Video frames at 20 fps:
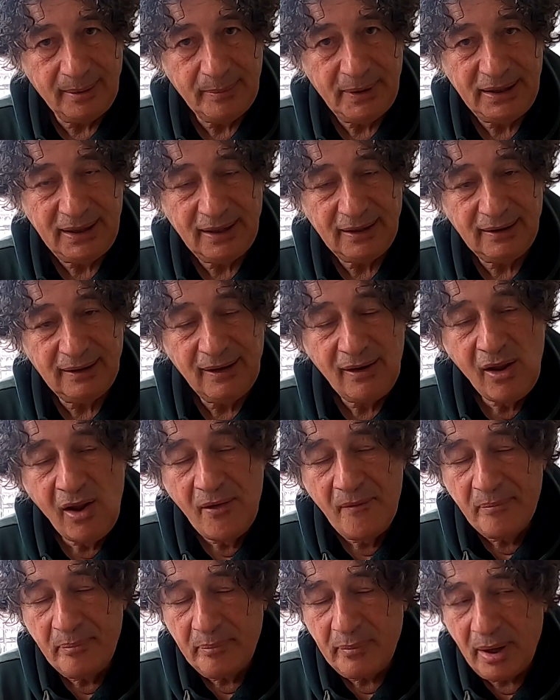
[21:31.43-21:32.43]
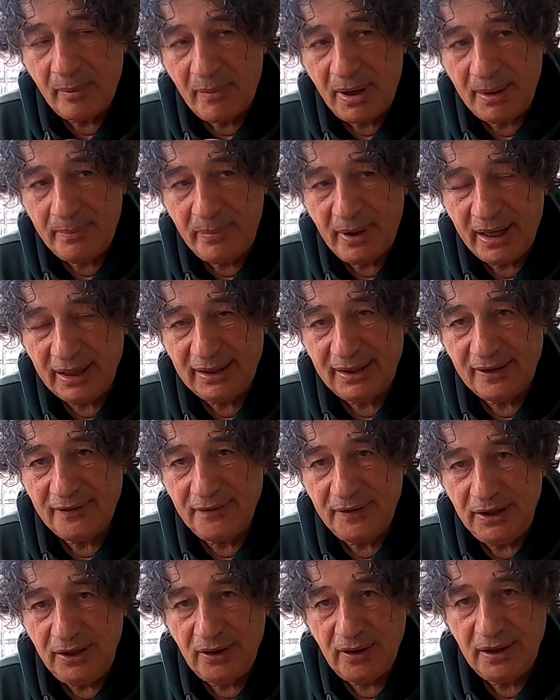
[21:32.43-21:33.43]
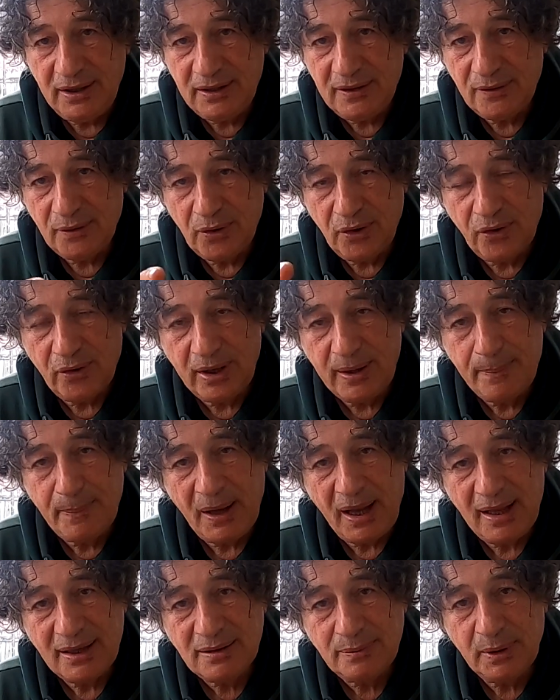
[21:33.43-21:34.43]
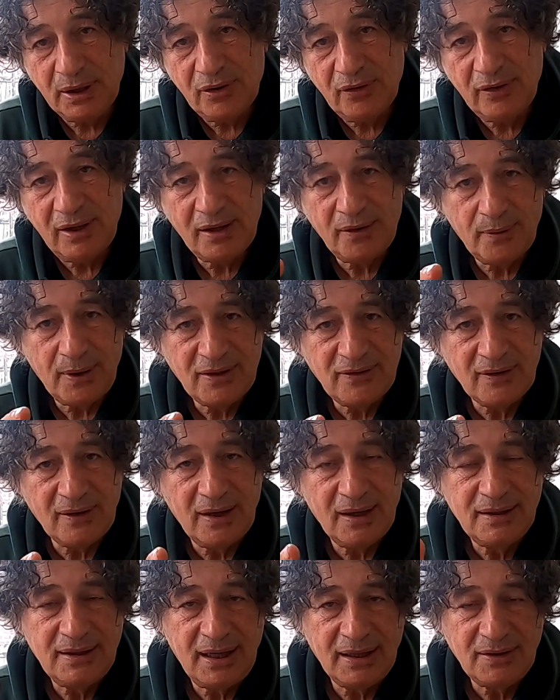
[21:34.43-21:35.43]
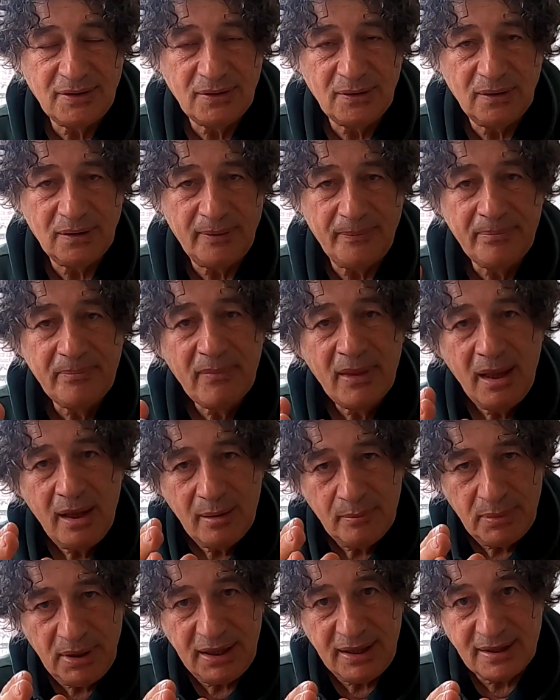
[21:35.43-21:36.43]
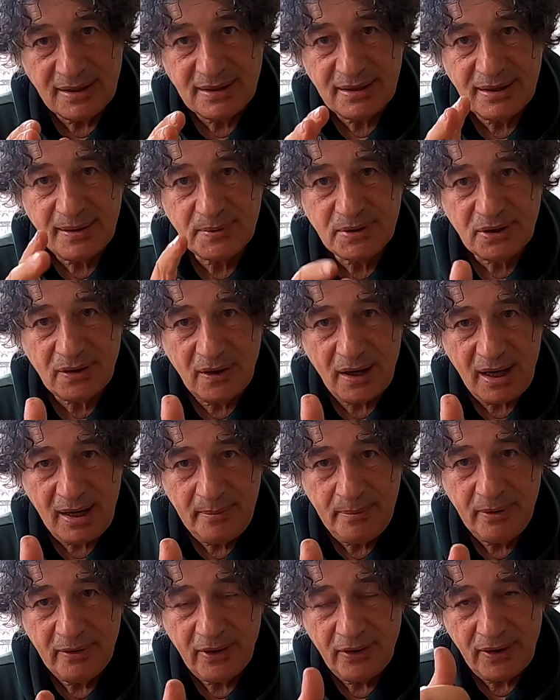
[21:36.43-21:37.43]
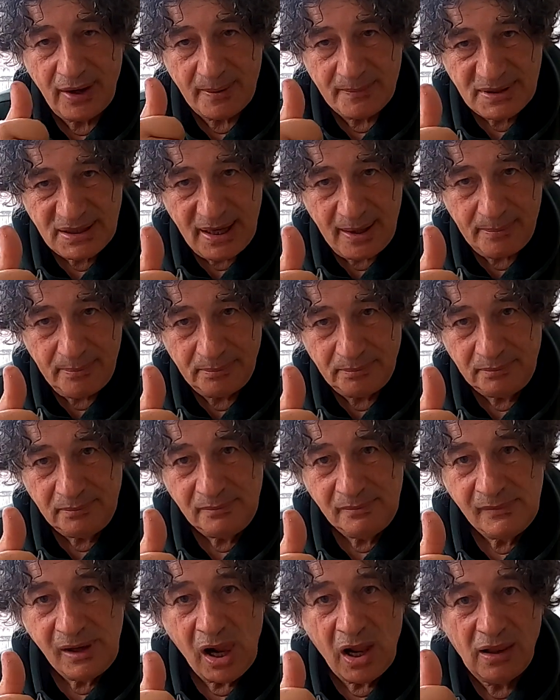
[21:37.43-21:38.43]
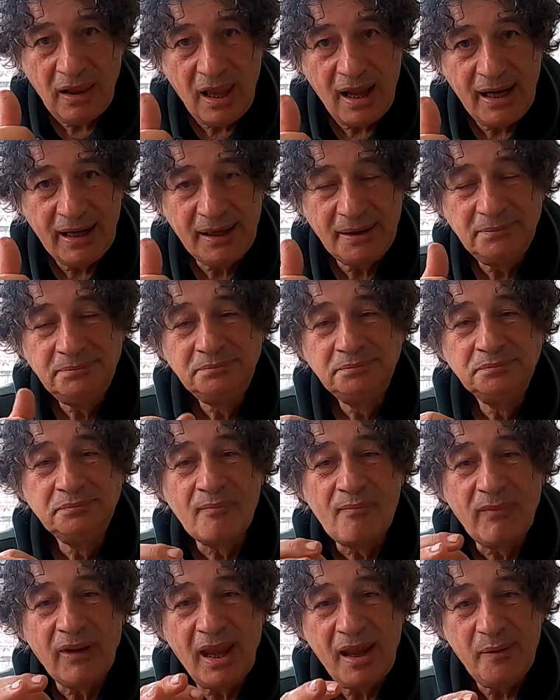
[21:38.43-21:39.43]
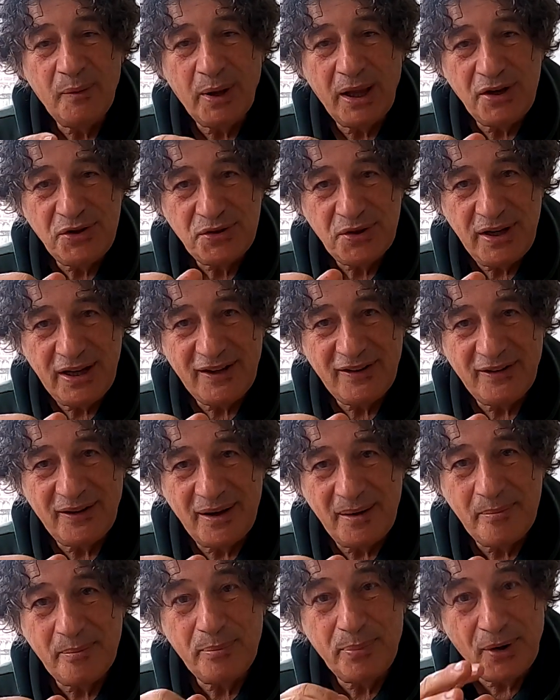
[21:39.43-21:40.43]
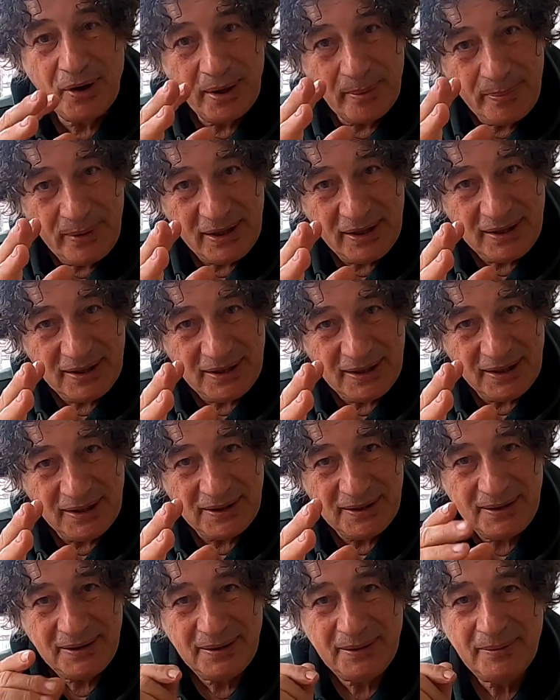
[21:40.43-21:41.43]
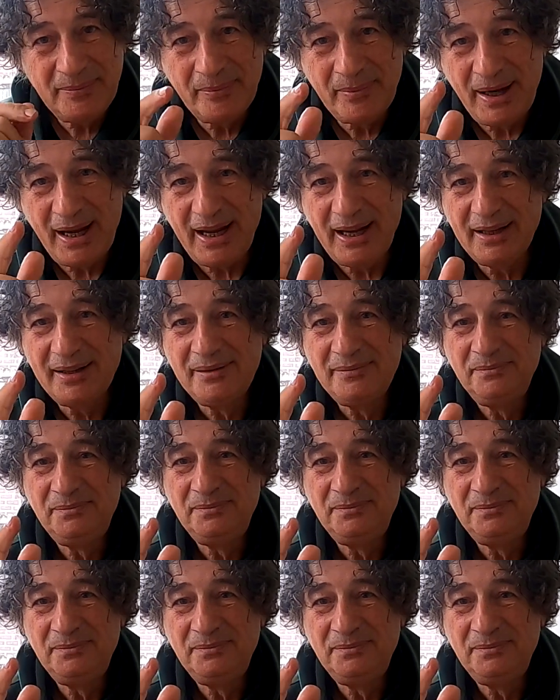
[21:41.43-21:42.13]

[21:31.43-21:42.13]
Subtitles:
But that I might break that video into 3 parts because otherwise it's going to take too long. Please subscribe, thumbs up, like, and we'll catch you next time. Bon appetit. Bye.